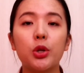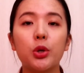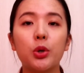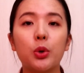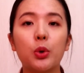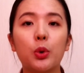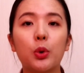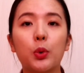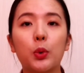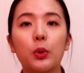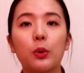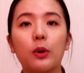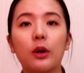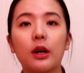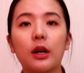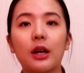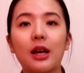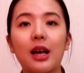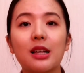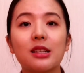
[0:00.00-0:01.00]
to
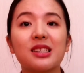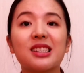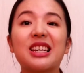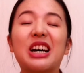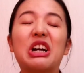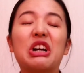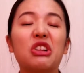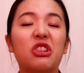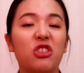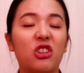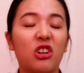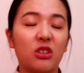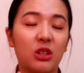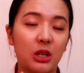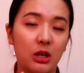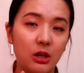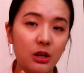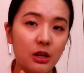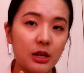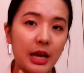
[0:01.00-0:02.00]
consult a
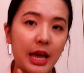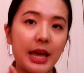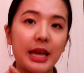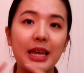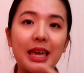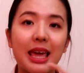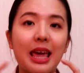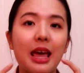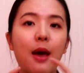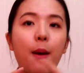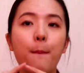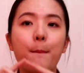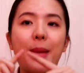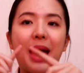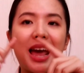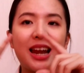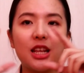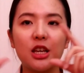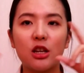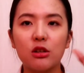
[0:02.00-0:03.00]
doctor and get a
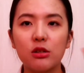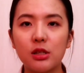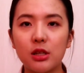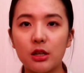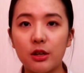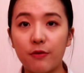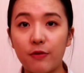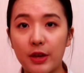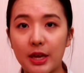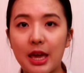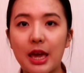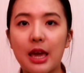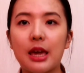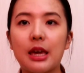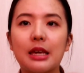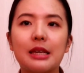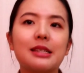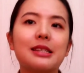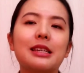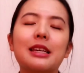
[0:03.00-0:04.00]
medical
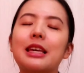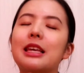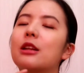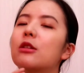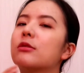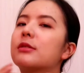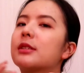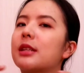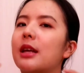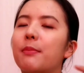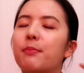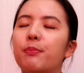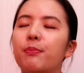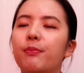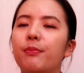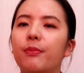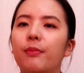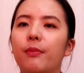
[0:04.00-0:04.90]
certificate. It looks like